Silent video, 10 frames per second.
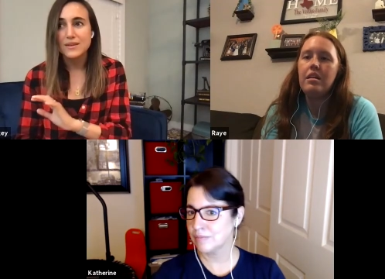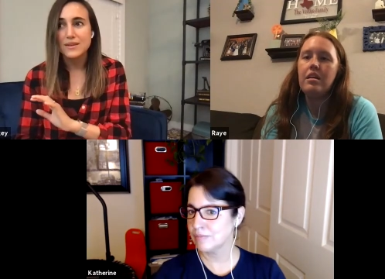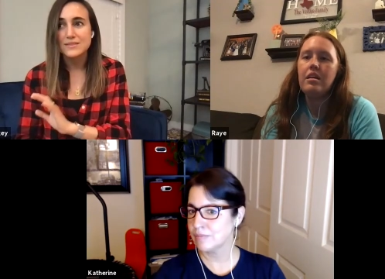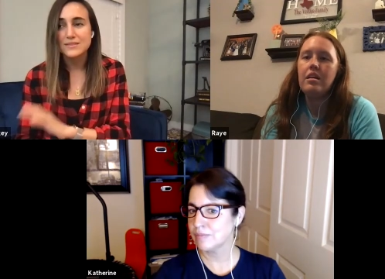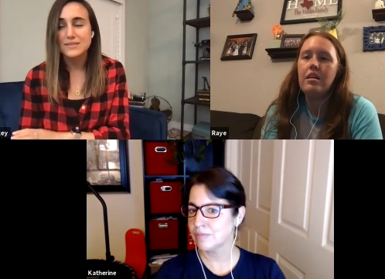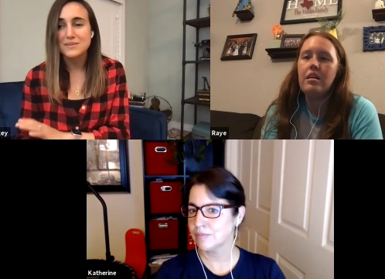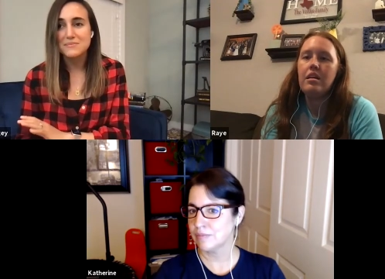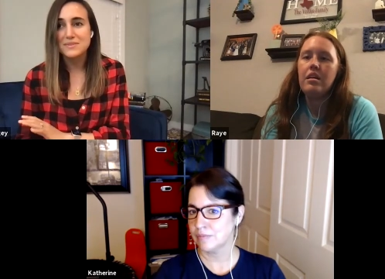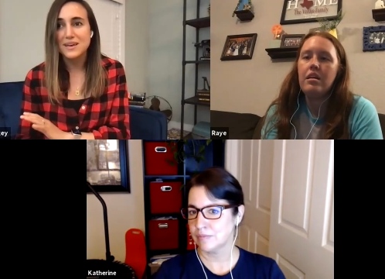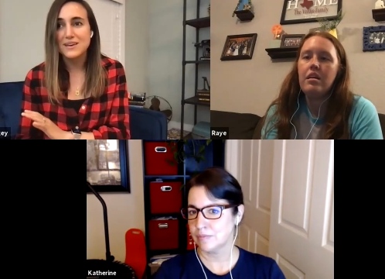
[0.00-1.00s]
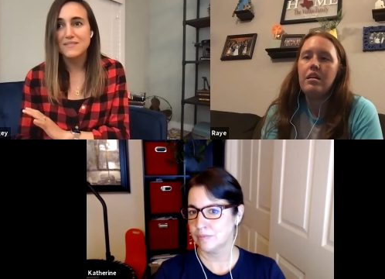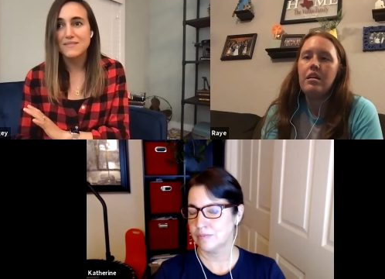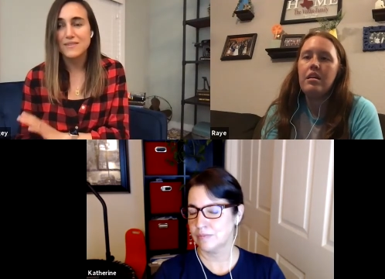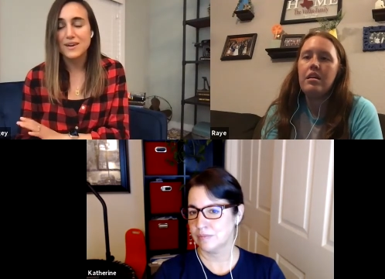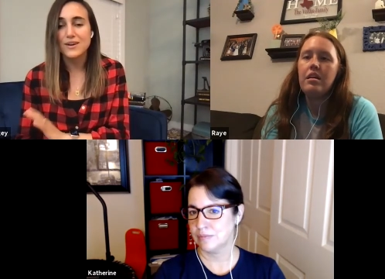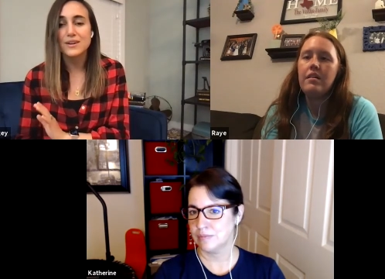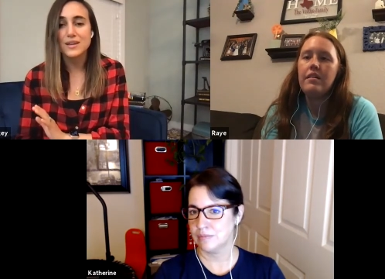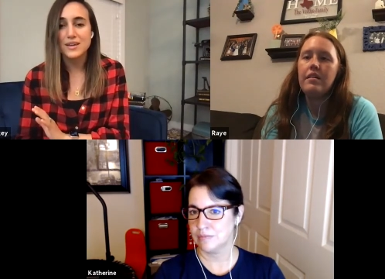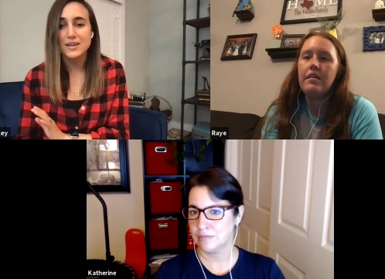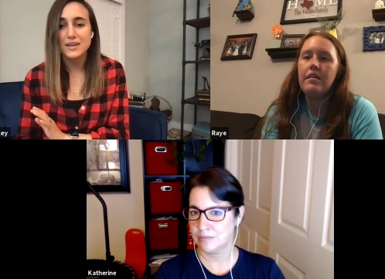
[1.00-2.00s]
Speaker 1: it seems that
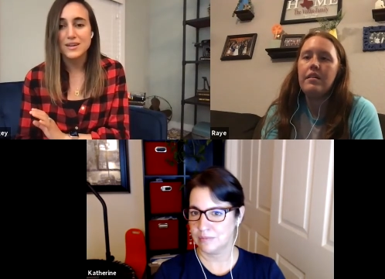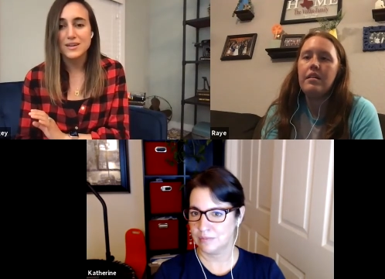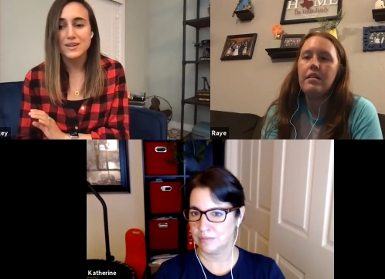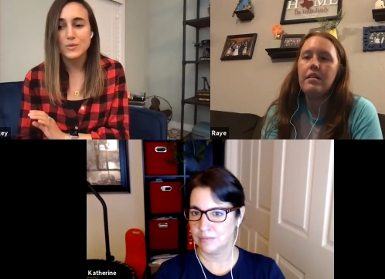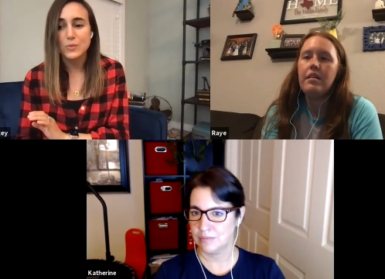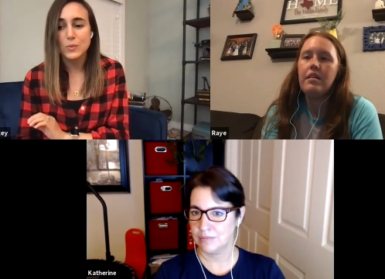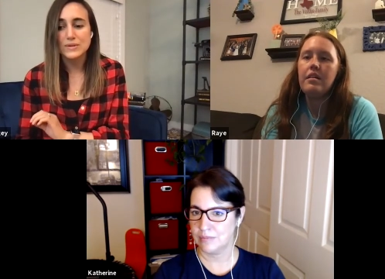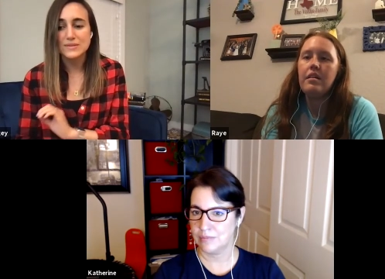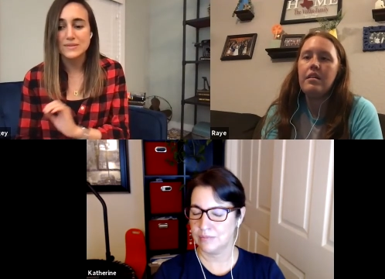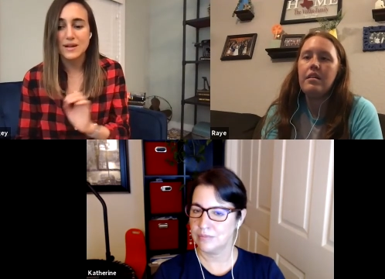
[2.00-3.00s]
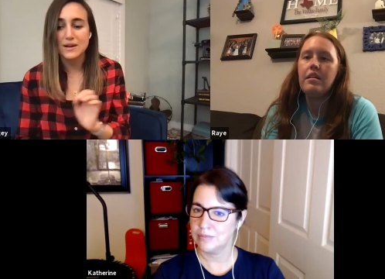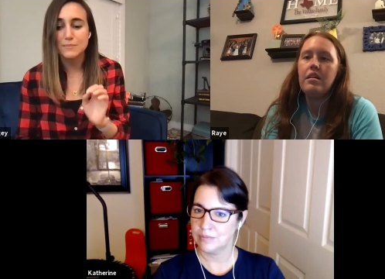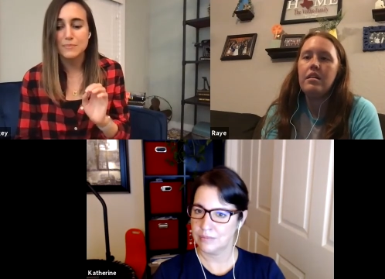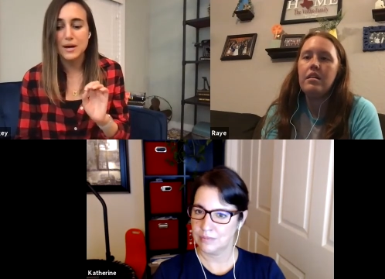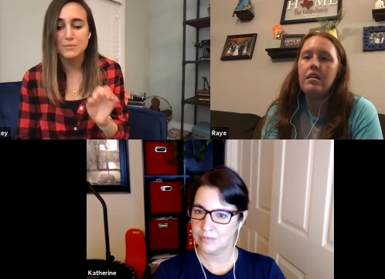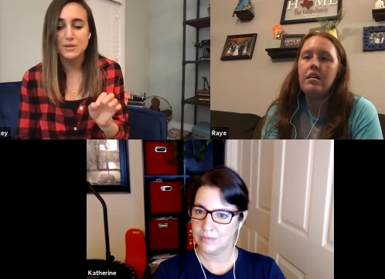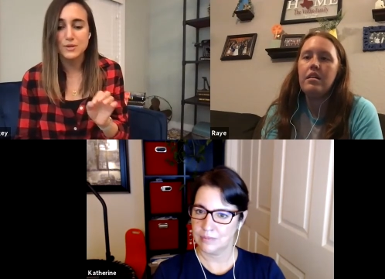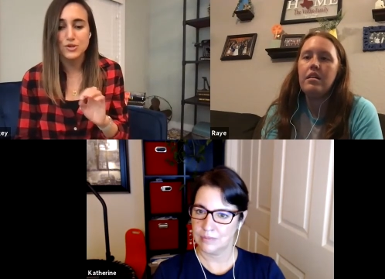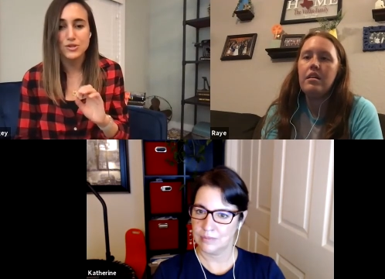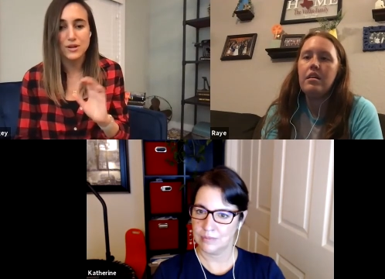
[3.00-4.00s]
Verity was not
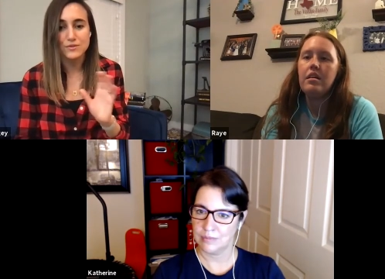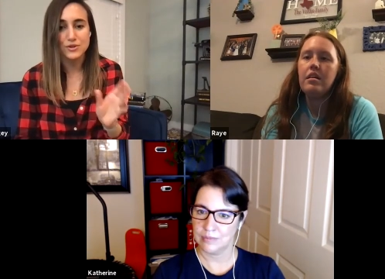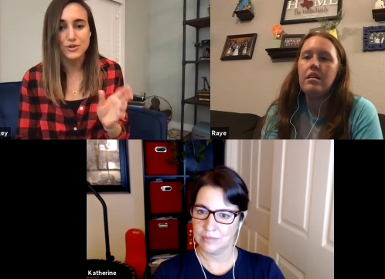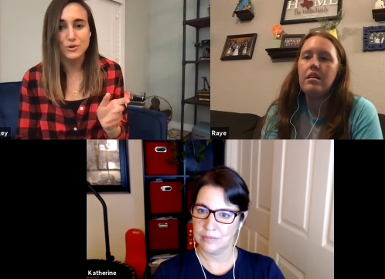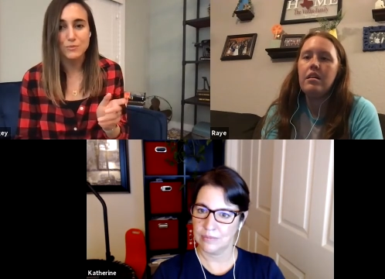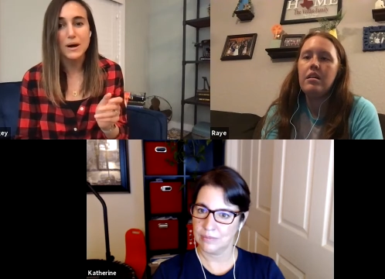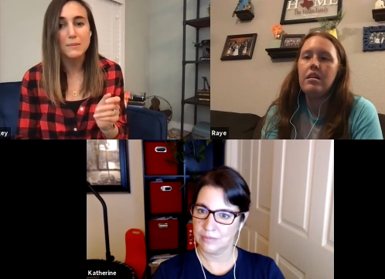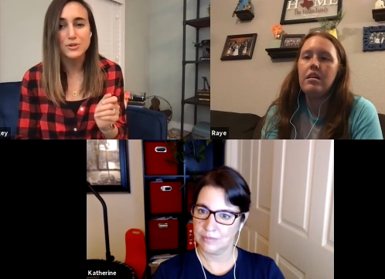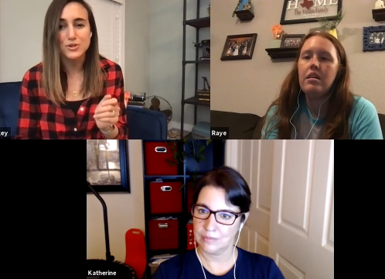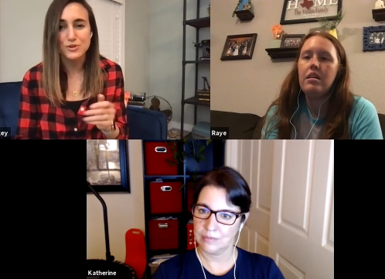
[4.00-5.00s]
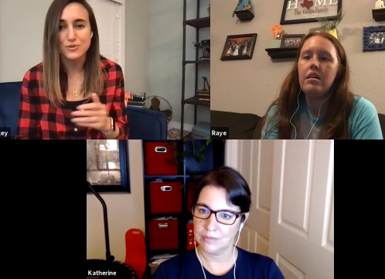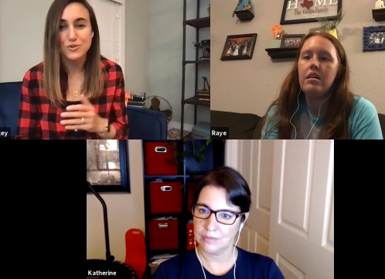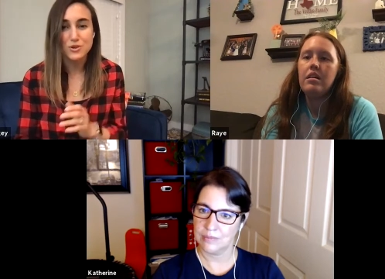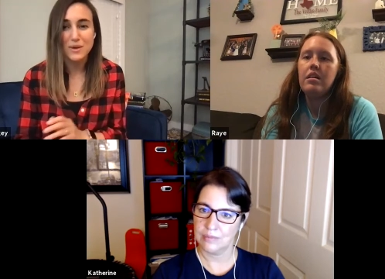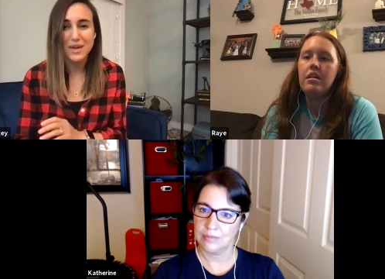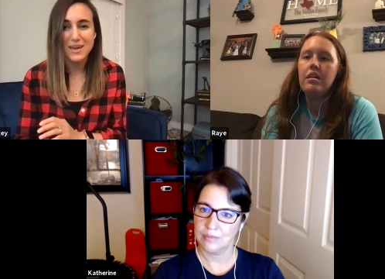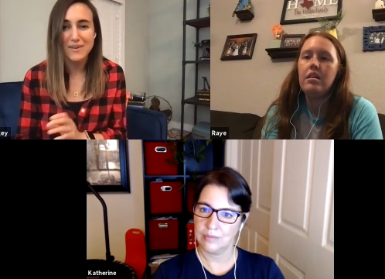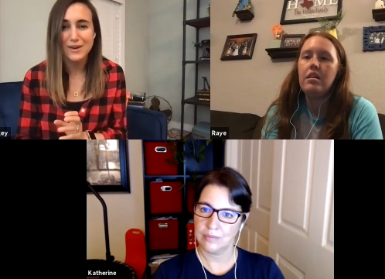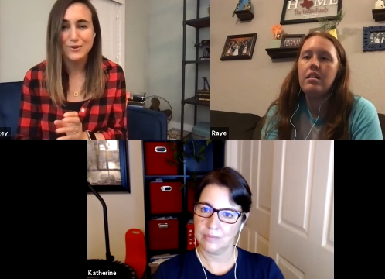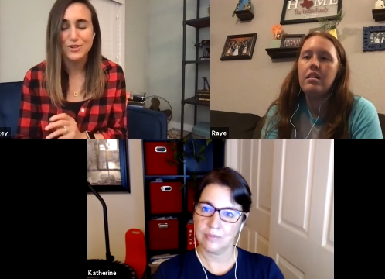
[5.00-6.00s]
published under her publisher, and she may have
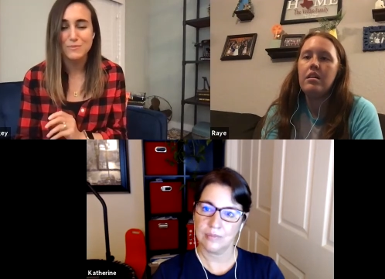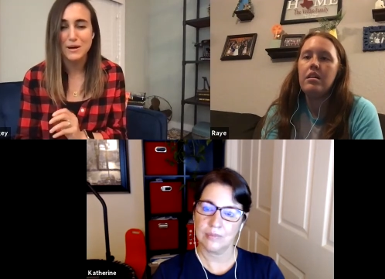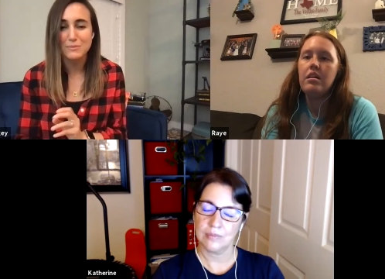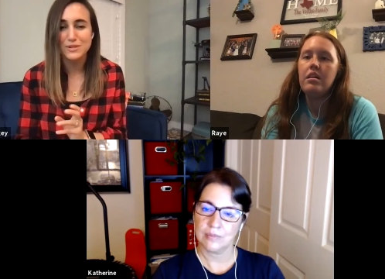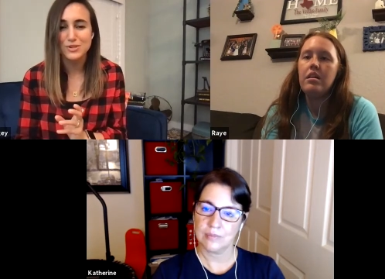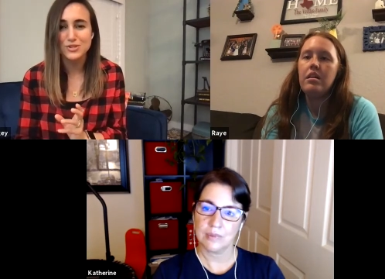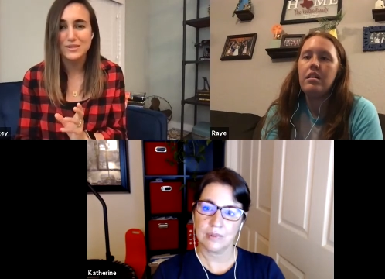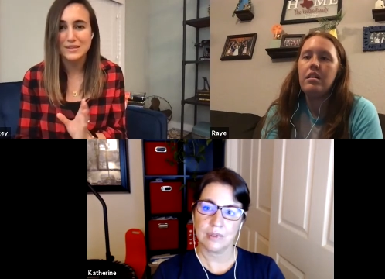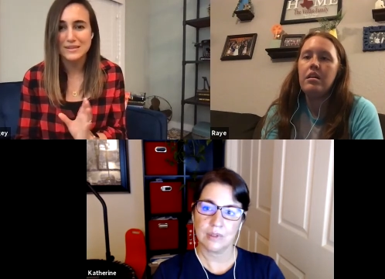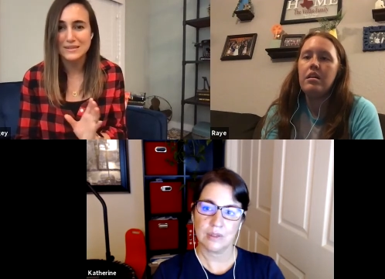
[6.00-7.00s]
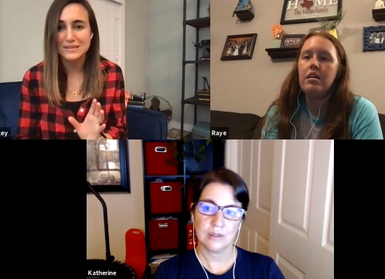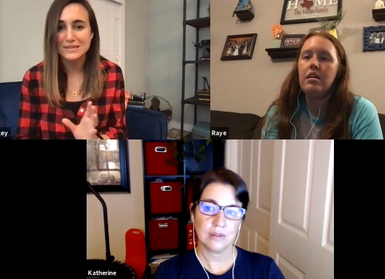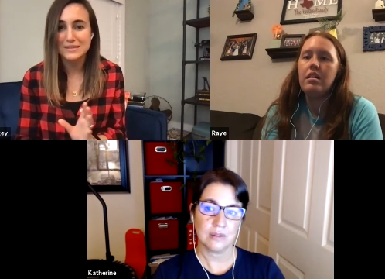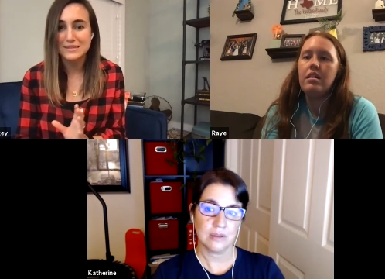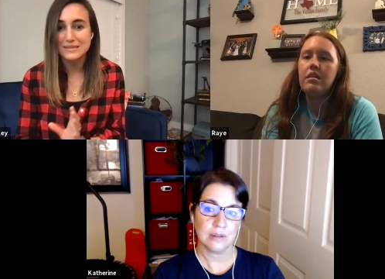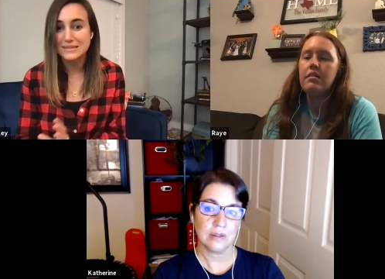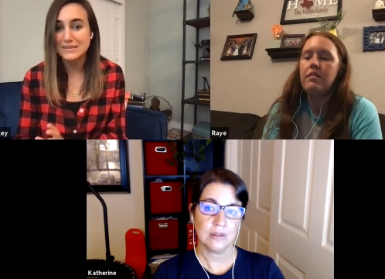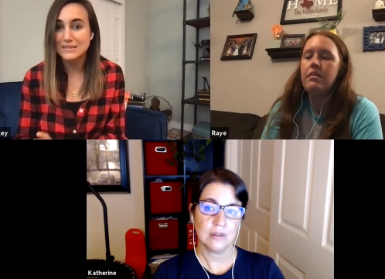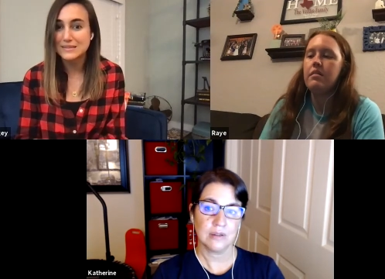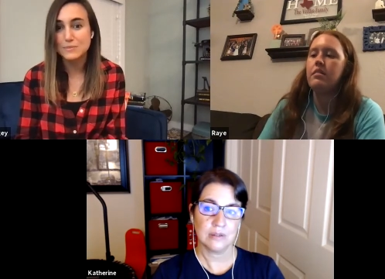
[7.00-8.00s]
actually published it
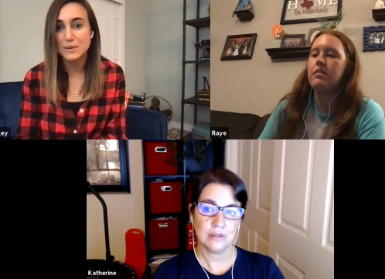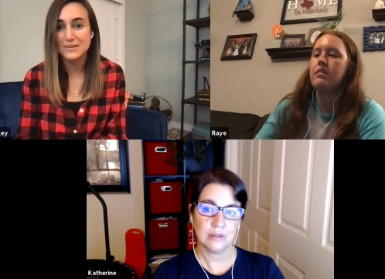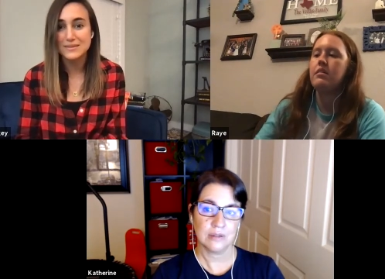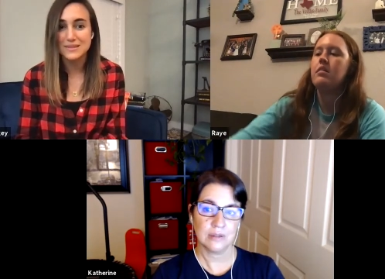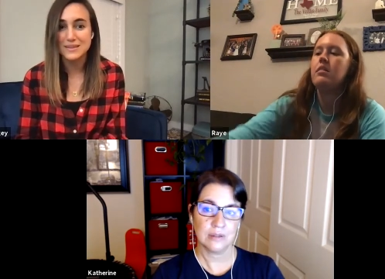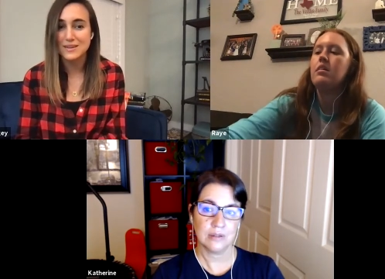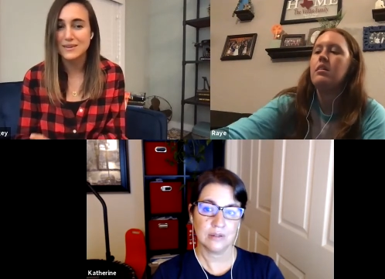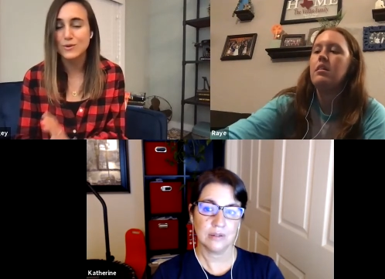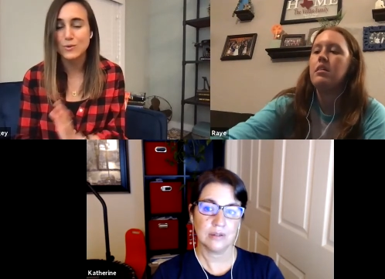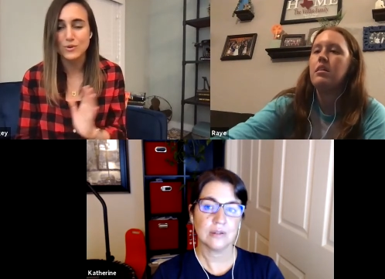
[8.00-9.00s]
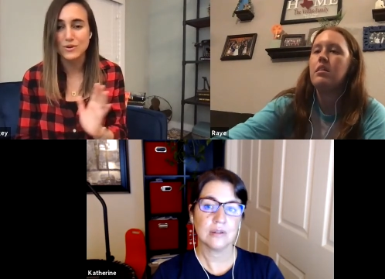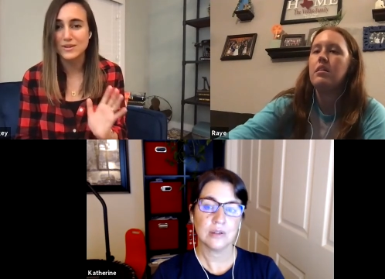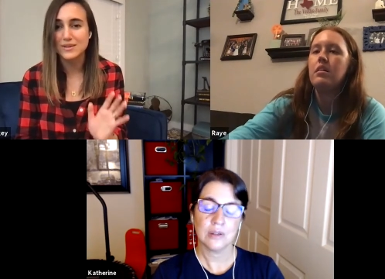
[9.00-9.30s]
independently or